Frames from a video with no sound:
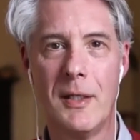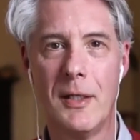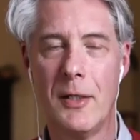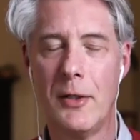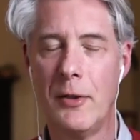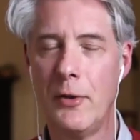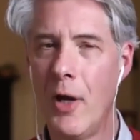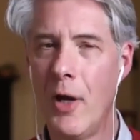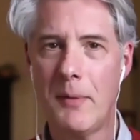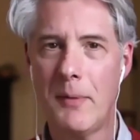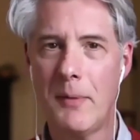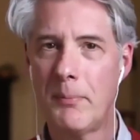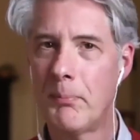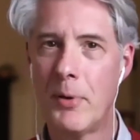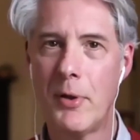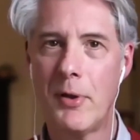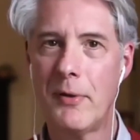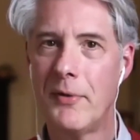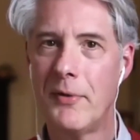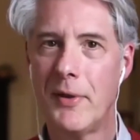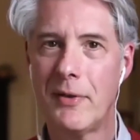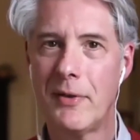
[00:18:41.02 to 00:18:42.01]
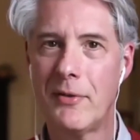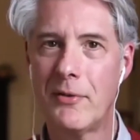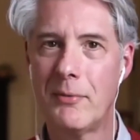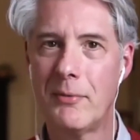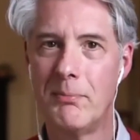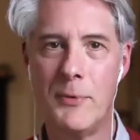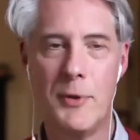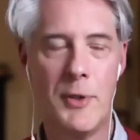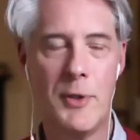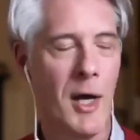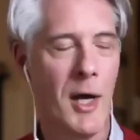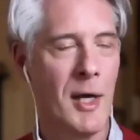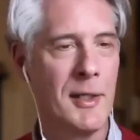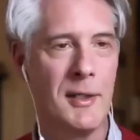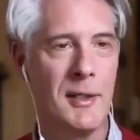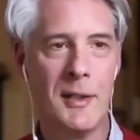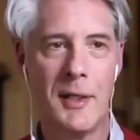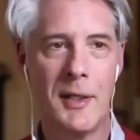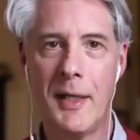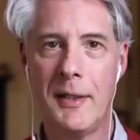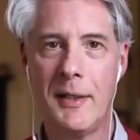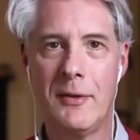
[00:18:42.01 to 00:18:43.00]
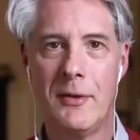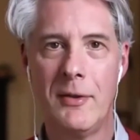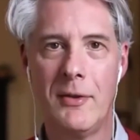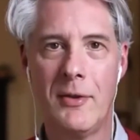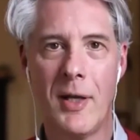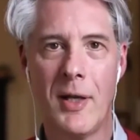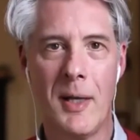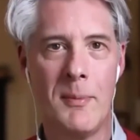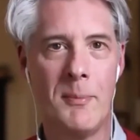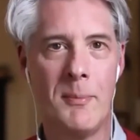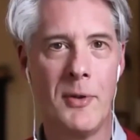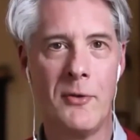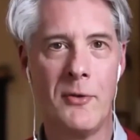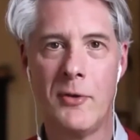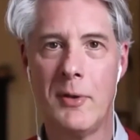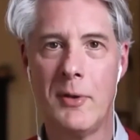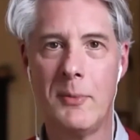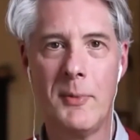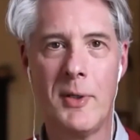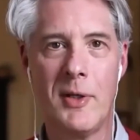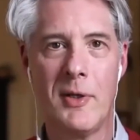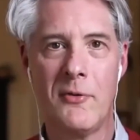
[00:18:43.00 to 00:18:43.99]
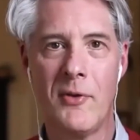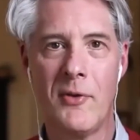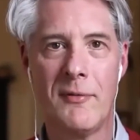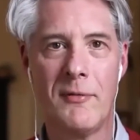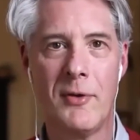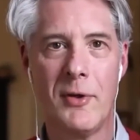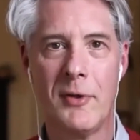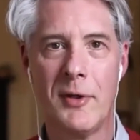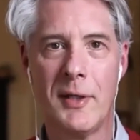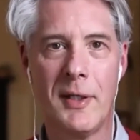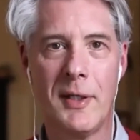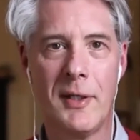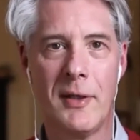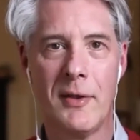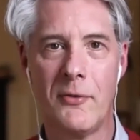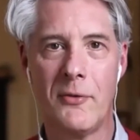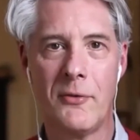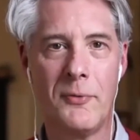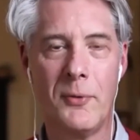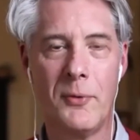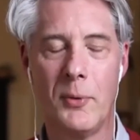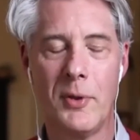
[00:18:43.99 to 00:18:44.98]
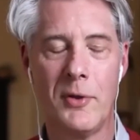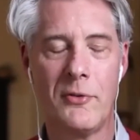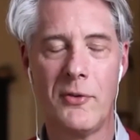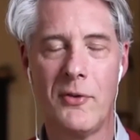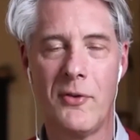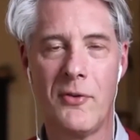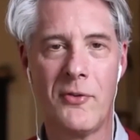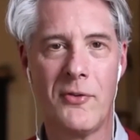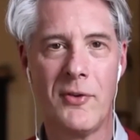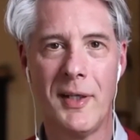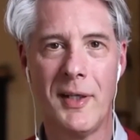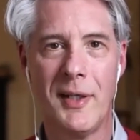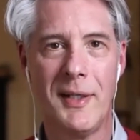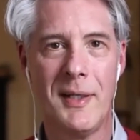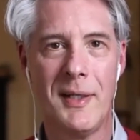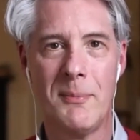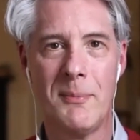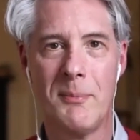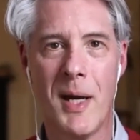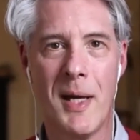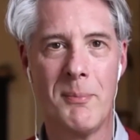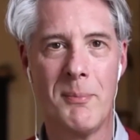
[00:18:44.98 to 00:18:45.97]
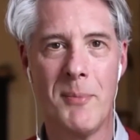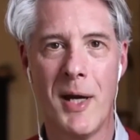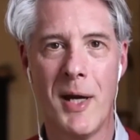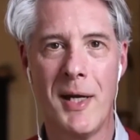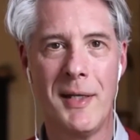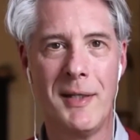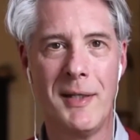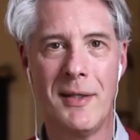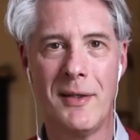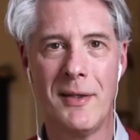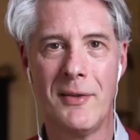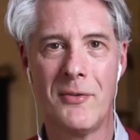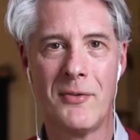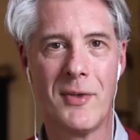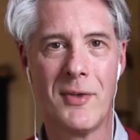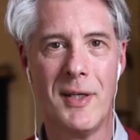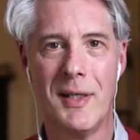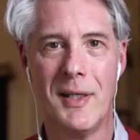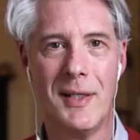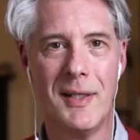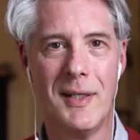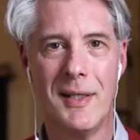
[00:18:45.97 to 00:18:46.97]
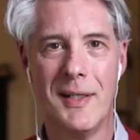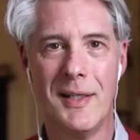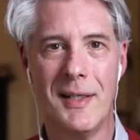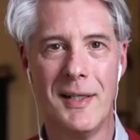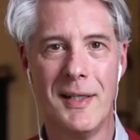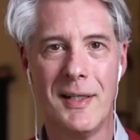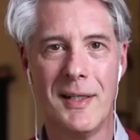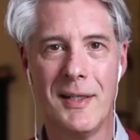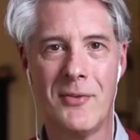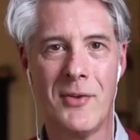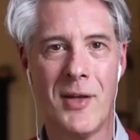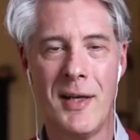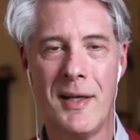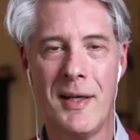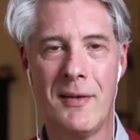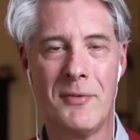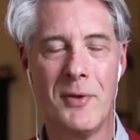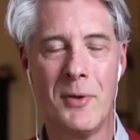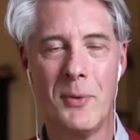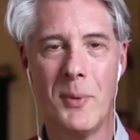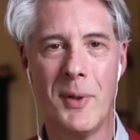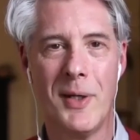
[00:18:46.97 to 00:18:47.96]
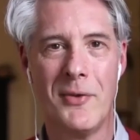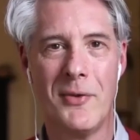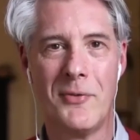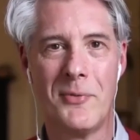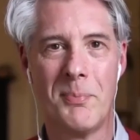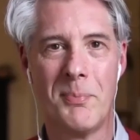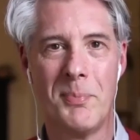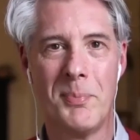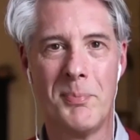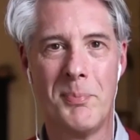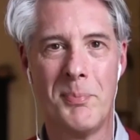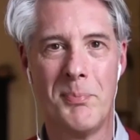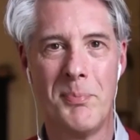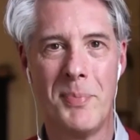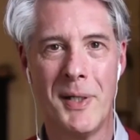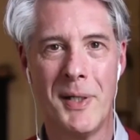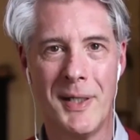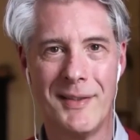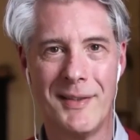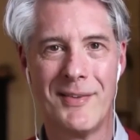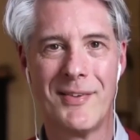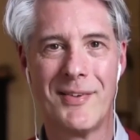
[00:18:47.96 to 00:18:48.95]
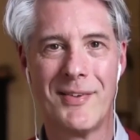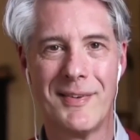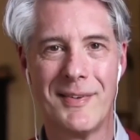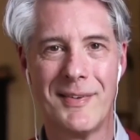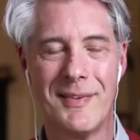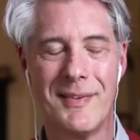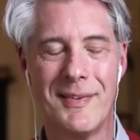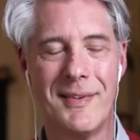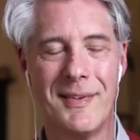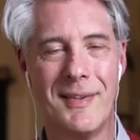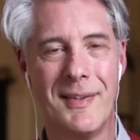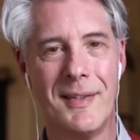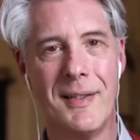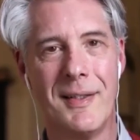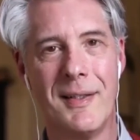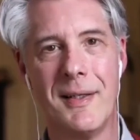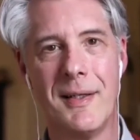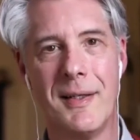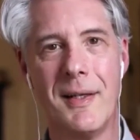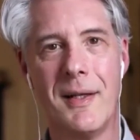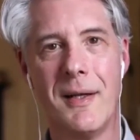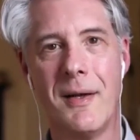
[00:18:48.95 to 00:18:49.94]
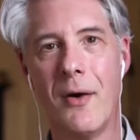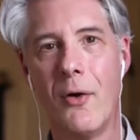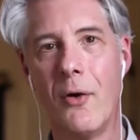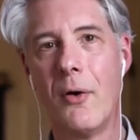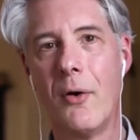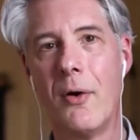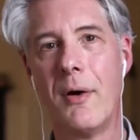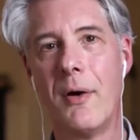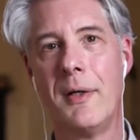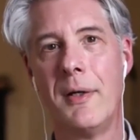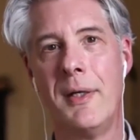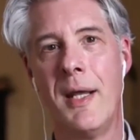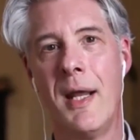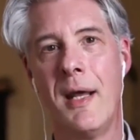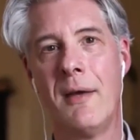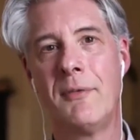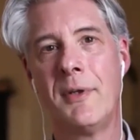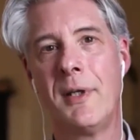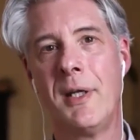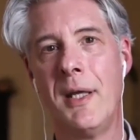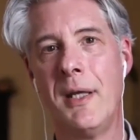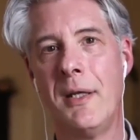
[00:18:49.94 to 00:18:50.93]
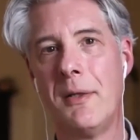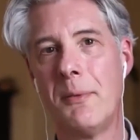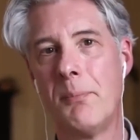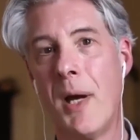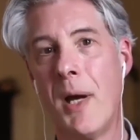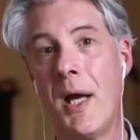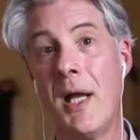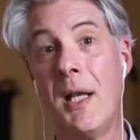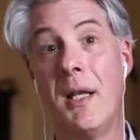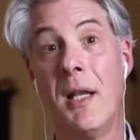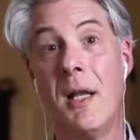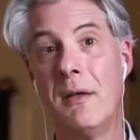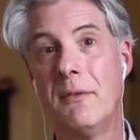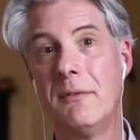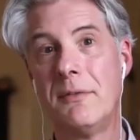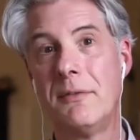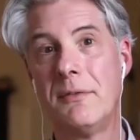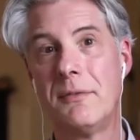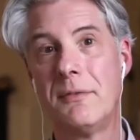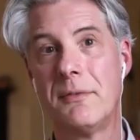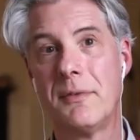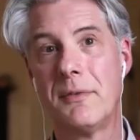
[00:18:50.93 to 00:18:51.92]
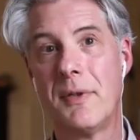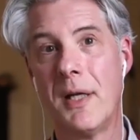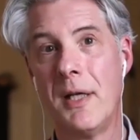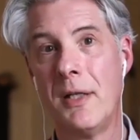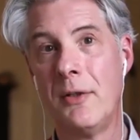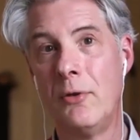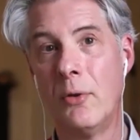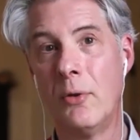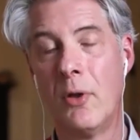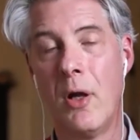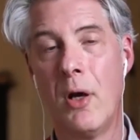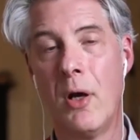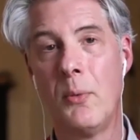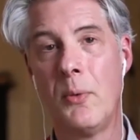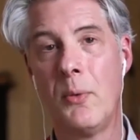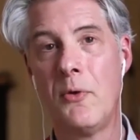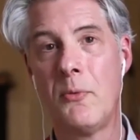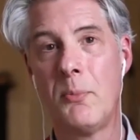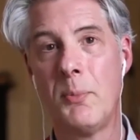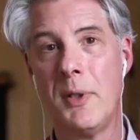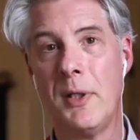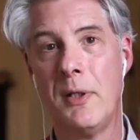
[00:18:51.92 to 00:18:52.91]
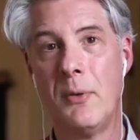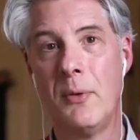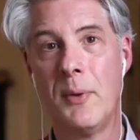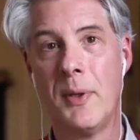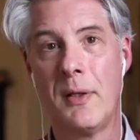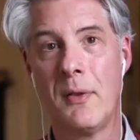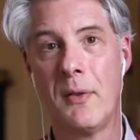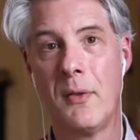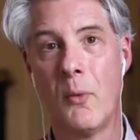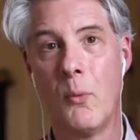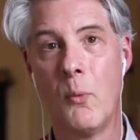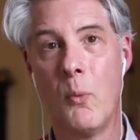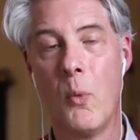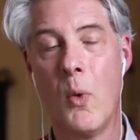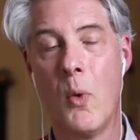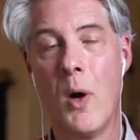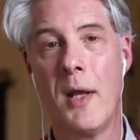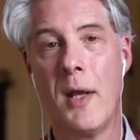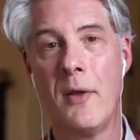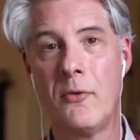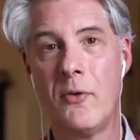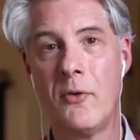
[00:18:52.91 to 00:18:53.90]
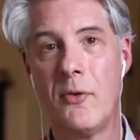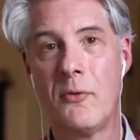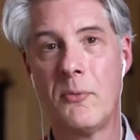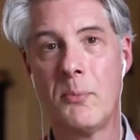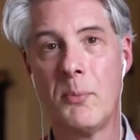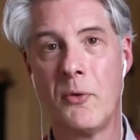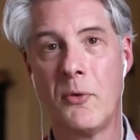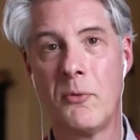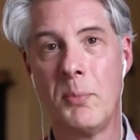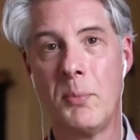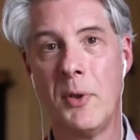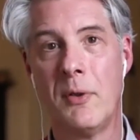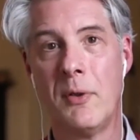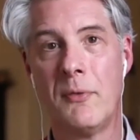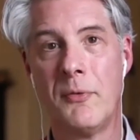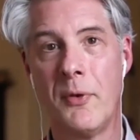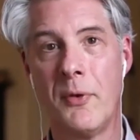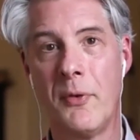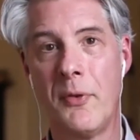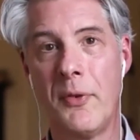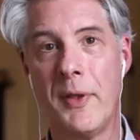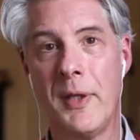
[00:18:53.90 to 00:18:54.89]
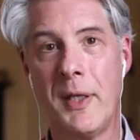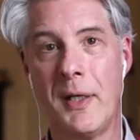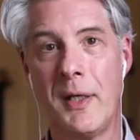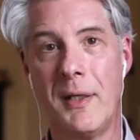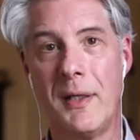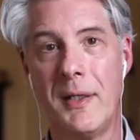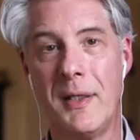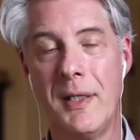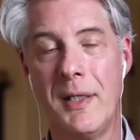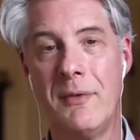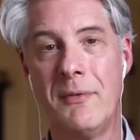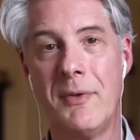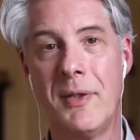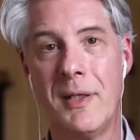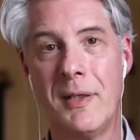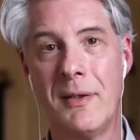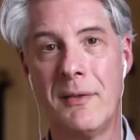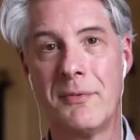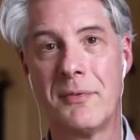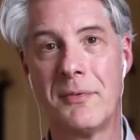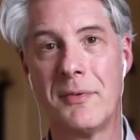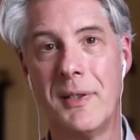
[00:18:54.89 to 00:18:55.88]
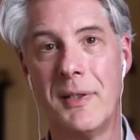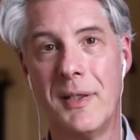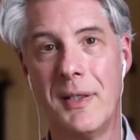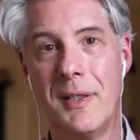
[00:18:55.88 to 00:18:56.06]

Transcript: Not perfect, not enlightened. I'm as human as ever and as foolish and silly in my mind as I ever was, but navigate by love, and you'll always be doing the wisest, most beautiful thing, even if